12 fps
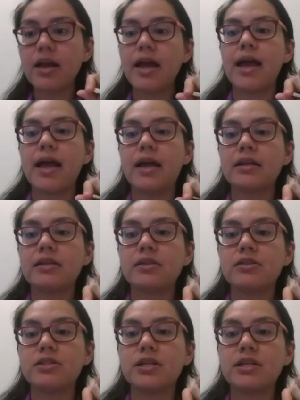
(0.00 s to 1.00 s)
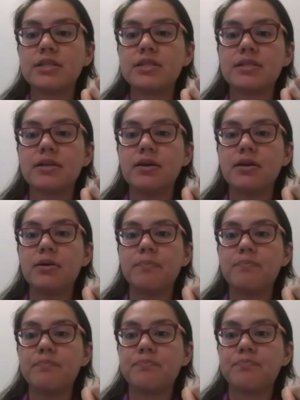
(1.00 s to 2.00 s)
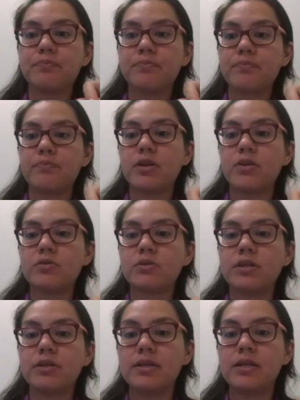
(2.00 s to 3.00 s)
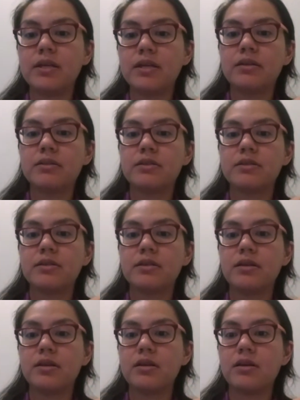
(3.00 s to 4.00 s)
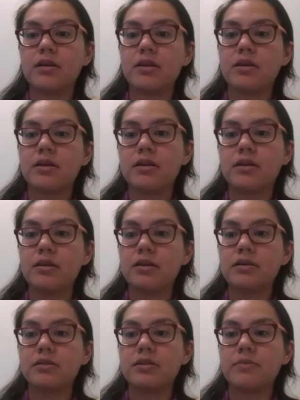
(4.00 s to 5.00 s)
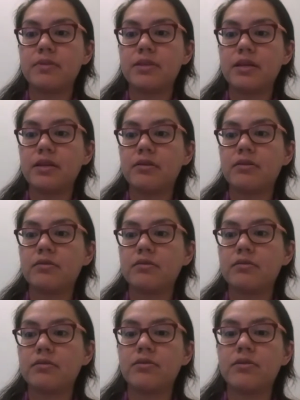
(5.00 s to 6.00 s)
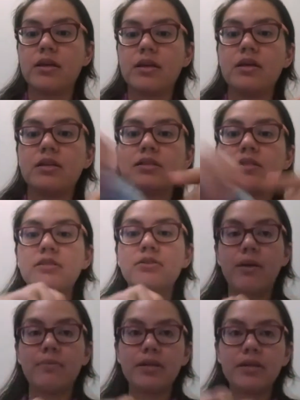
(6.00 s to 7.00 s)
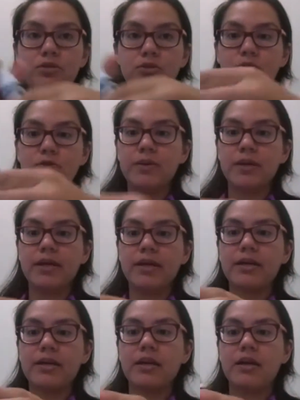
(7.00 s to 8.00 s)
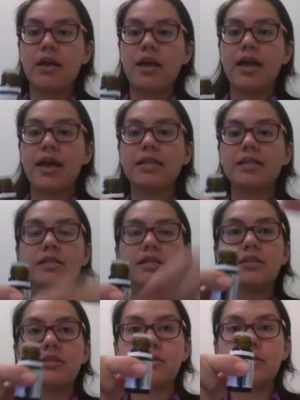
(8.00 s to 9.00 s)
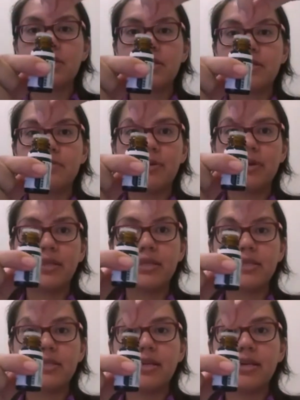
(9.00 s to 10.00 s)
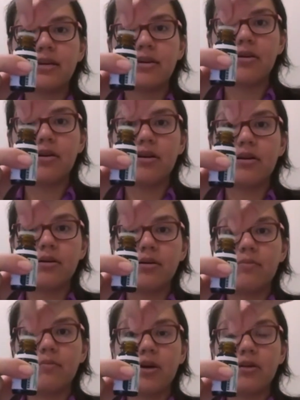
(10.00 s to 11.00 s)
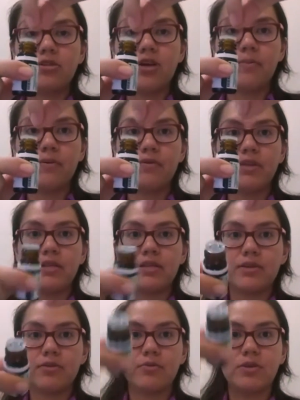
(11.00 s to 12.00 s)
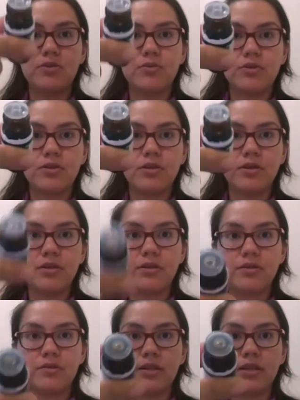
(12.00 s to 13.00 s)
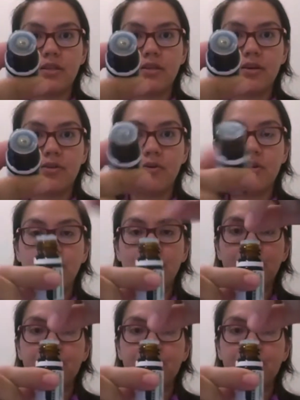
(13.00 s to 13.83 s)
and just hold on, let me get something. Okay, grabbing a toothpick and just putting the stick on top of this little reducer in the oil